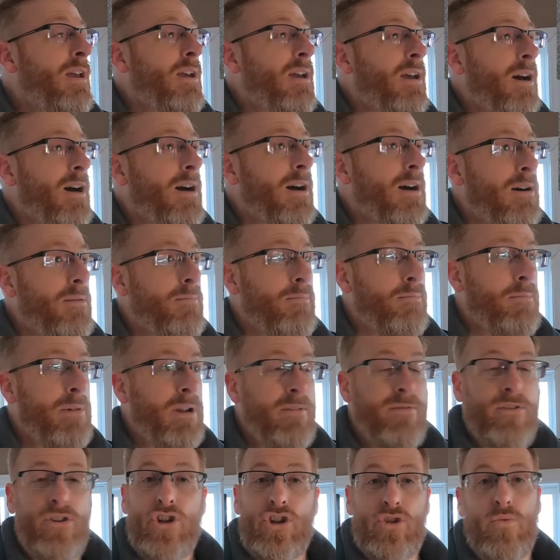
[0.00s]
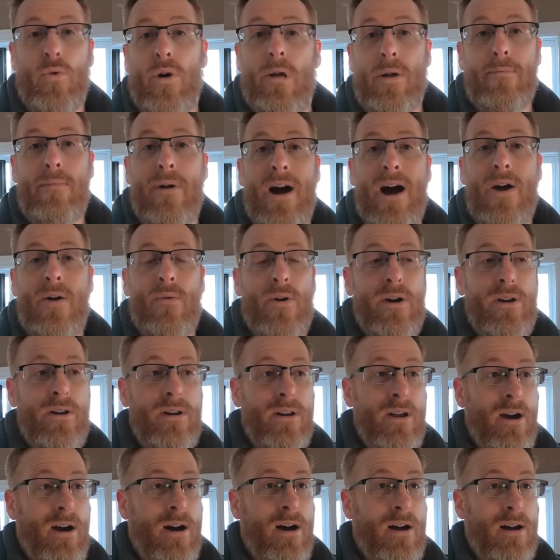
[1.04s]
Uh, but if you just want to buy one,
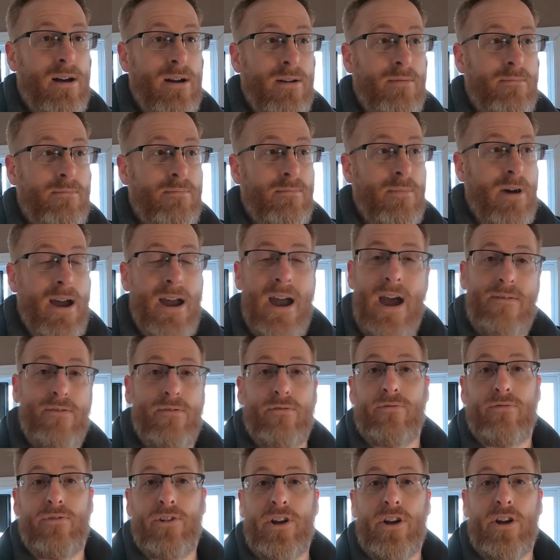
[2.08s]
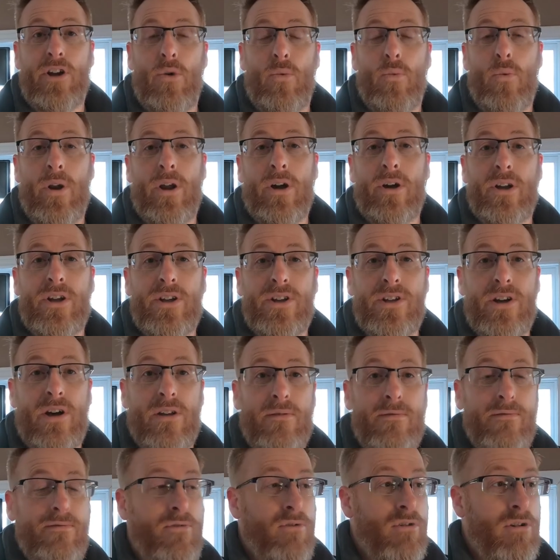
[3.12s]
um, I haven't figured out what I'm going to sell
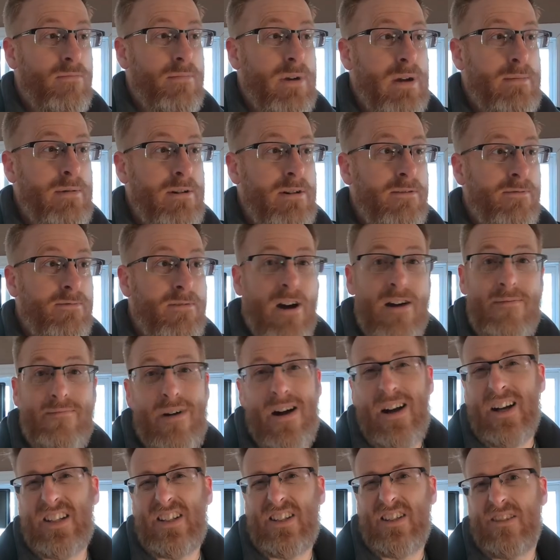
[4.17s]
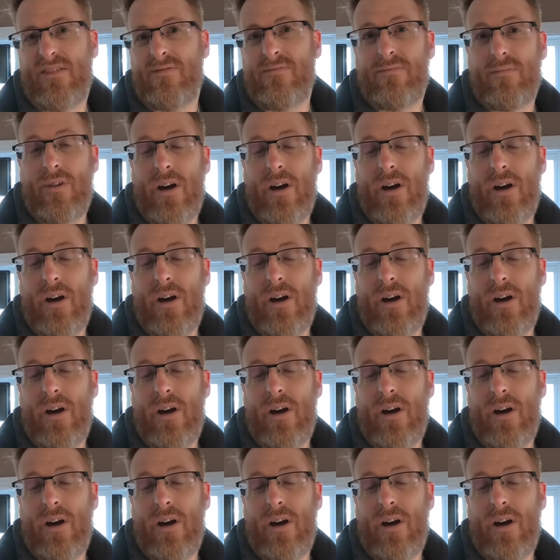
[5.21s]
them for, maybe five bucks.